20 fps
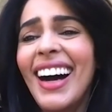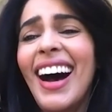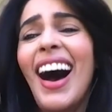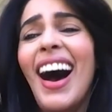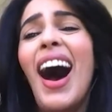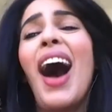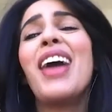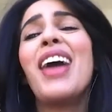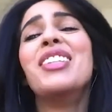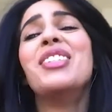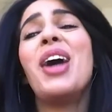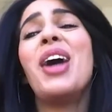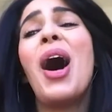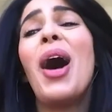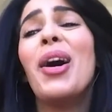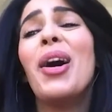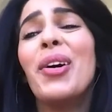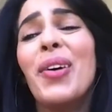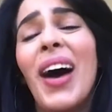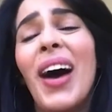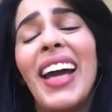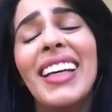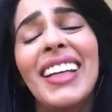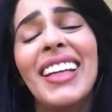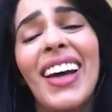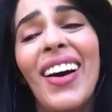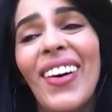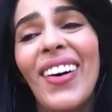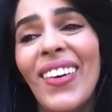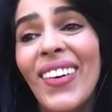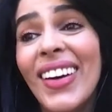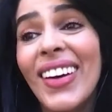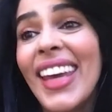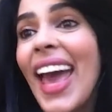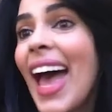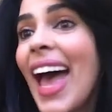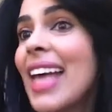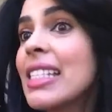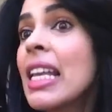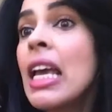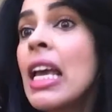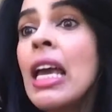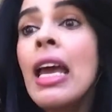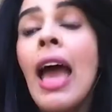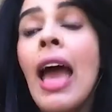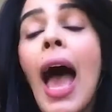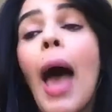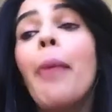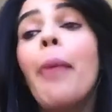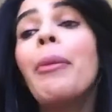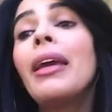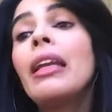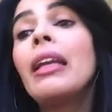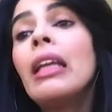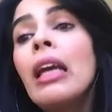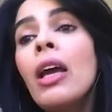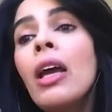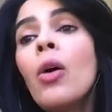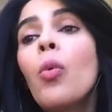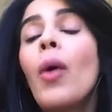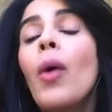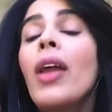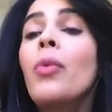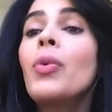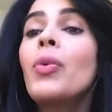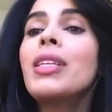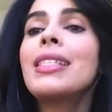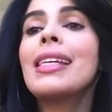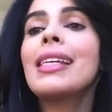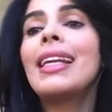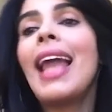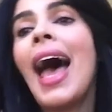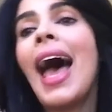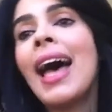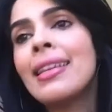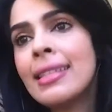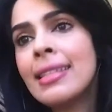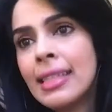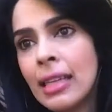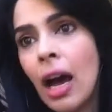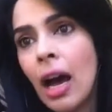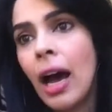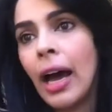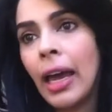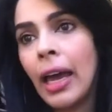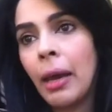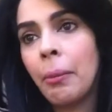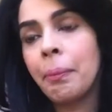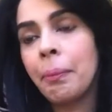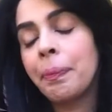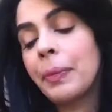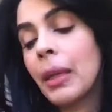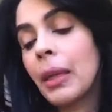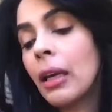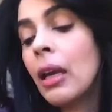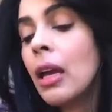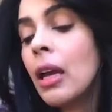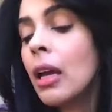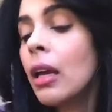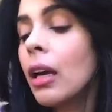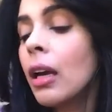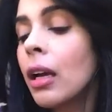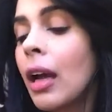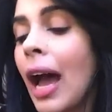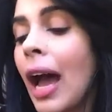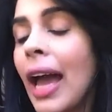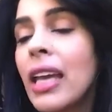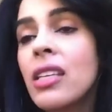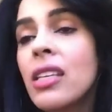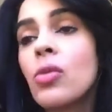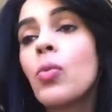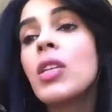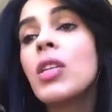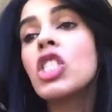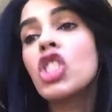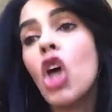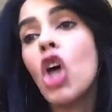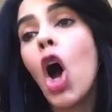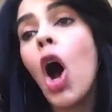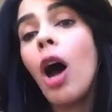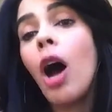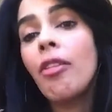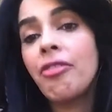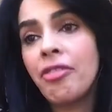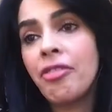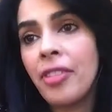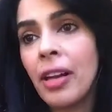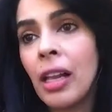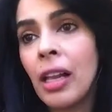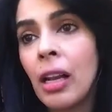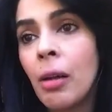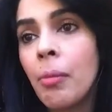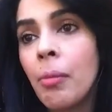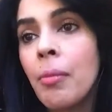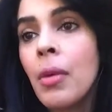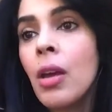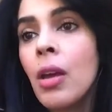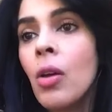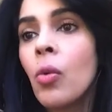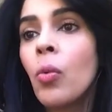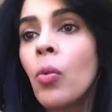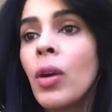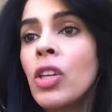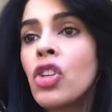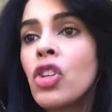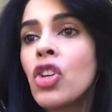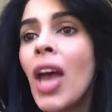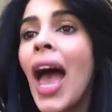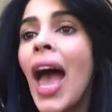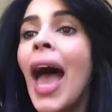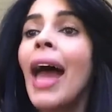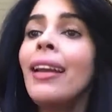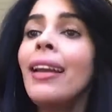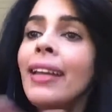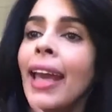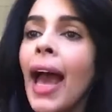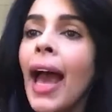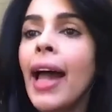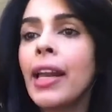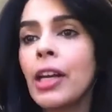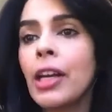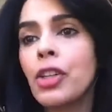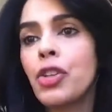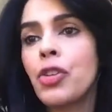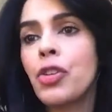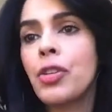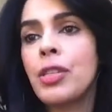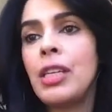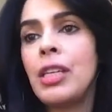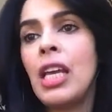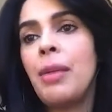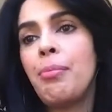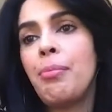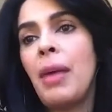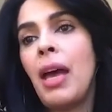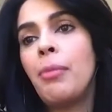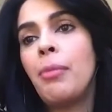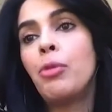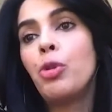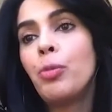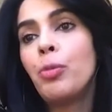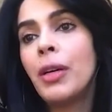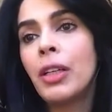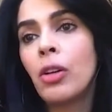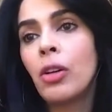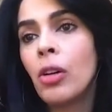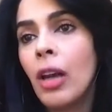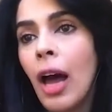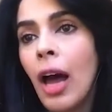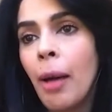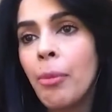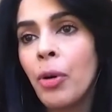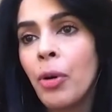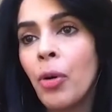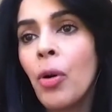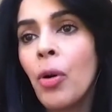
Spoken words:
I know. Yes. I mean, when was the last time, guys, we saw a film which had characters named Mehboob and Gulabo?